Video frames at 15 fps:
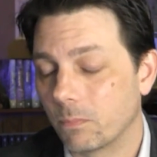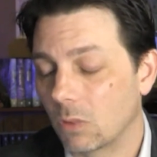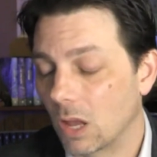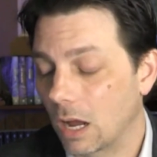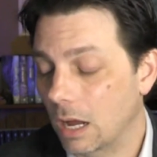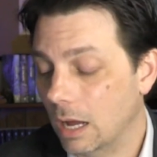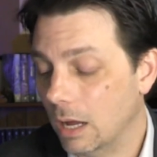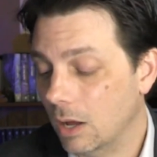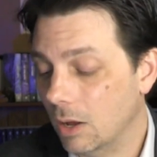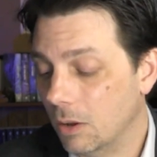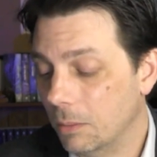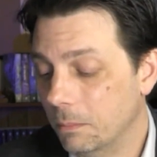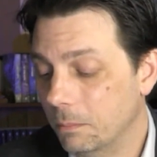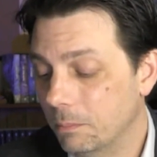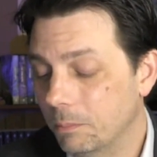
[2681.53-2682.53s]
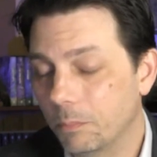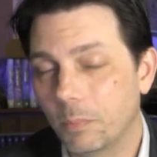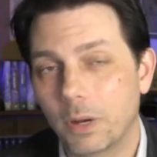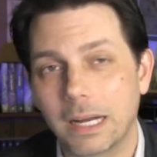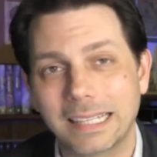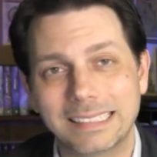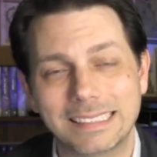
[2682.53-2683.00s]

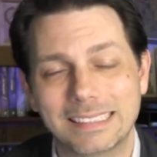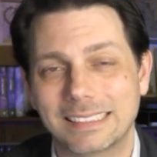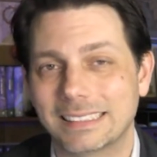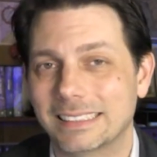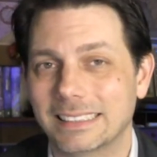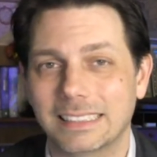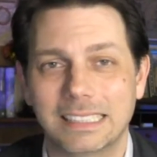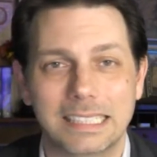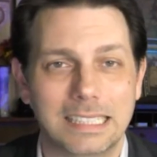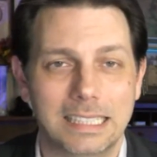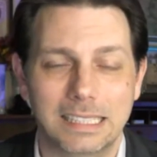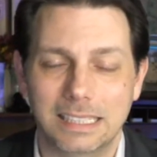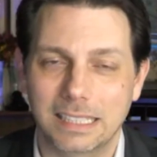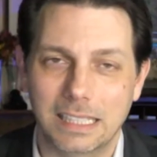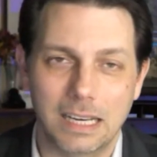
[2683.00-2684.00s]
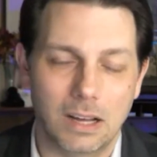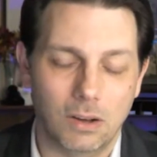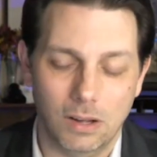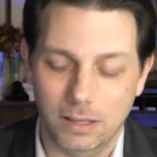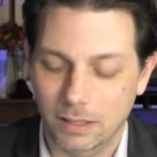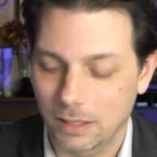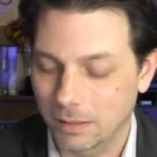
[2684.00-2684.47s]
but my
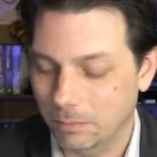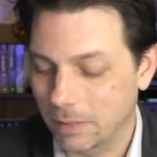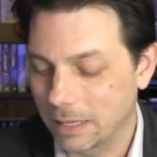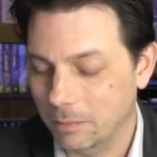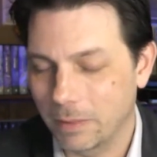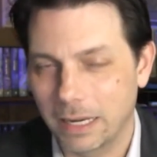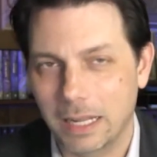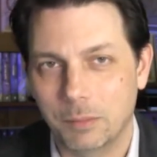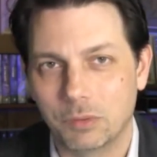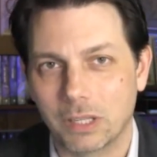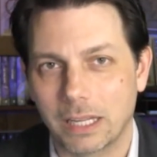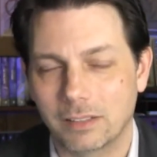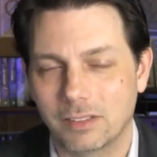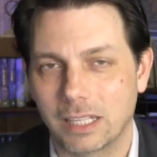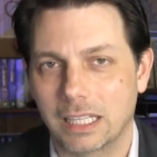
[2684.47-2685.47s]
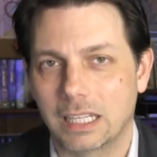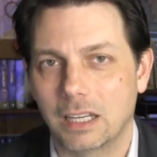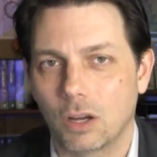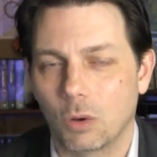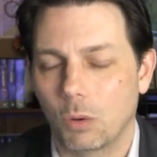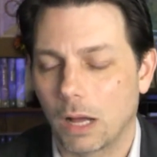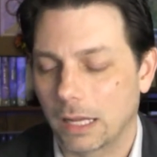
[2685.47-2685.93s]
name's not Sehi
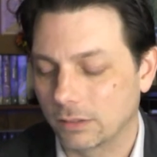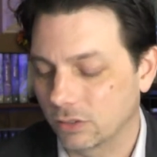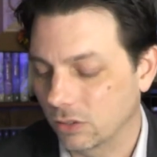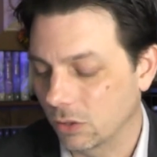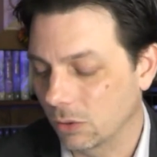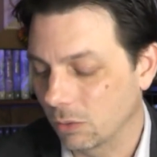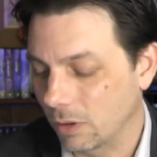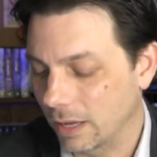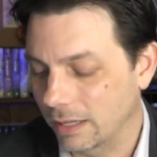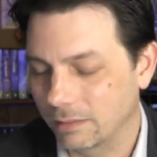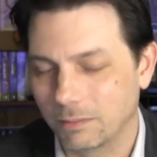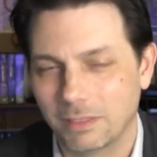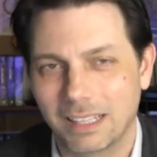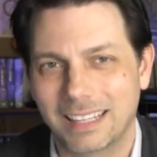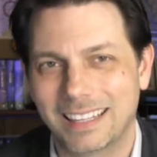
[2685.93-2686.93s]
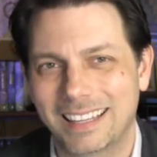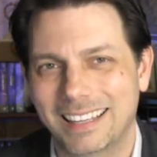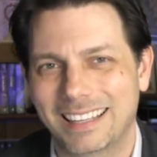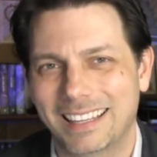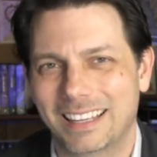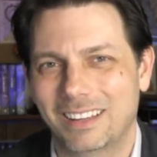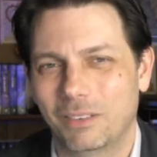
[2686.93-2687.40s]
Hawass, so
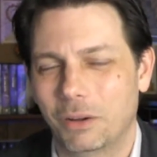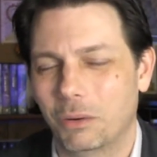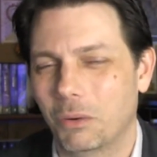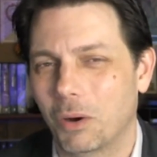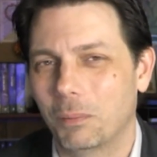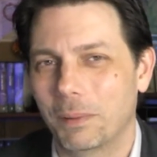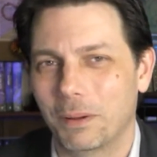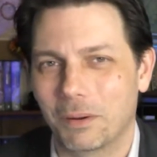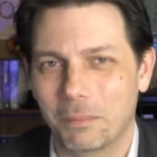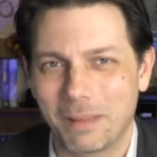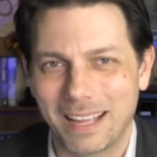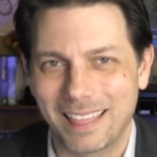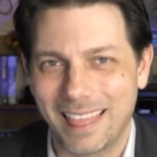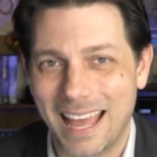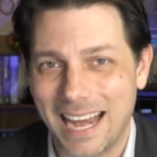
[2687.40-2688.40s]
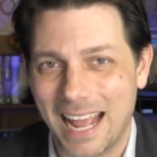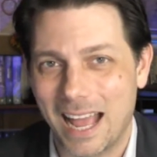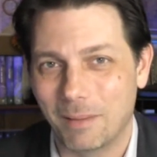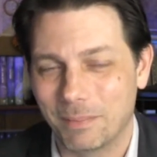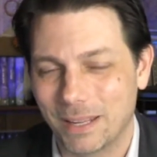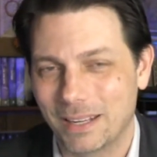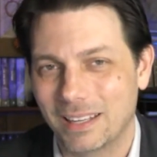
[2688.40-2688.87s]
we won't be able to make that
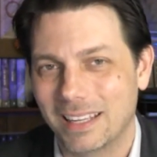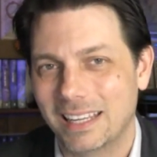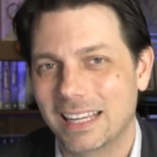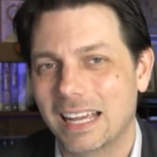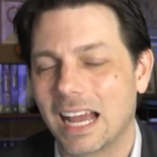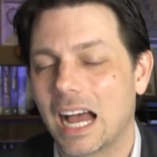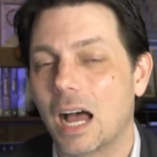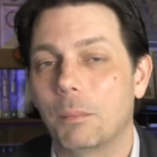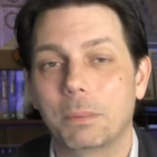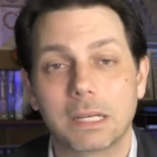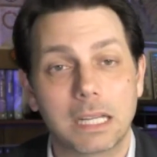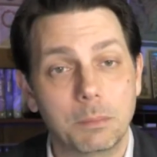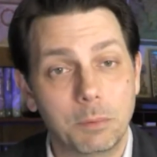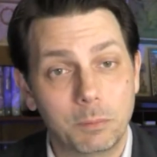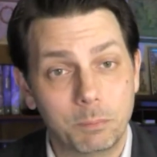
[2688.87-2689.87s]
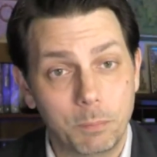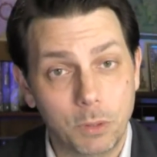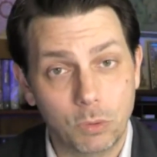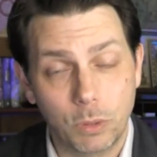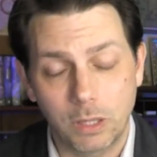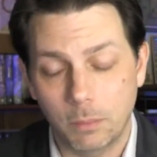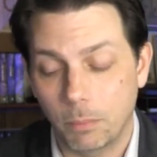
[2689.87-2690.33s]
happen. But get
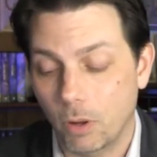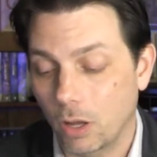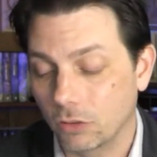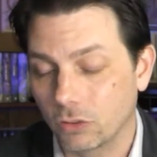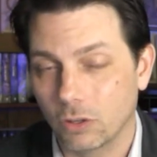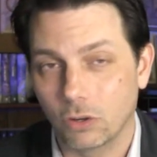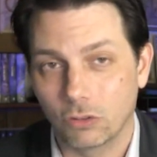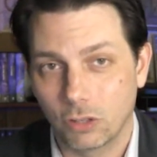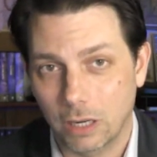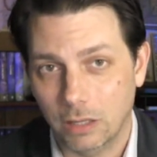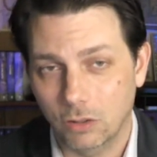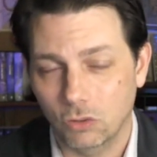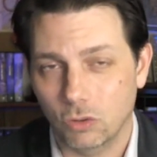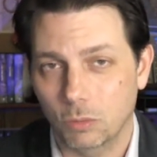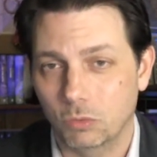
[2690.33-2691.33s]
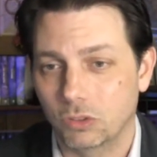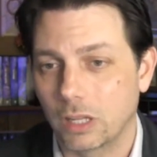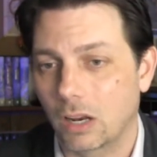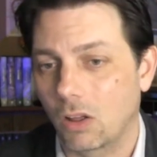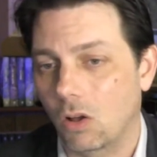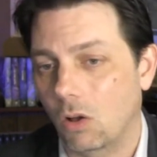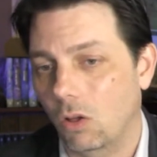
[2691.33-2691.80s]
between the pause there, check out the Dream
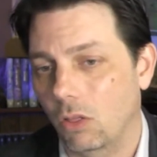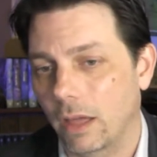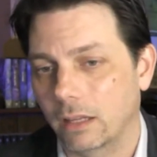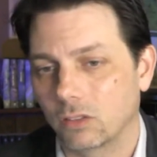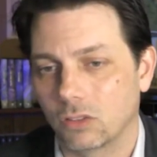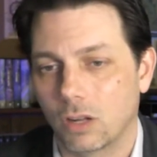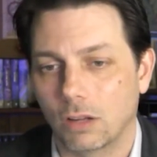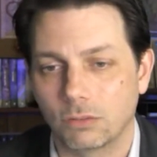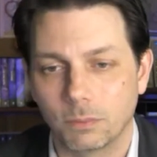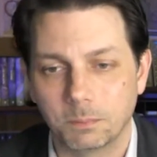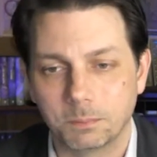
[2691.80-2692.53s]
Stella, all that stuff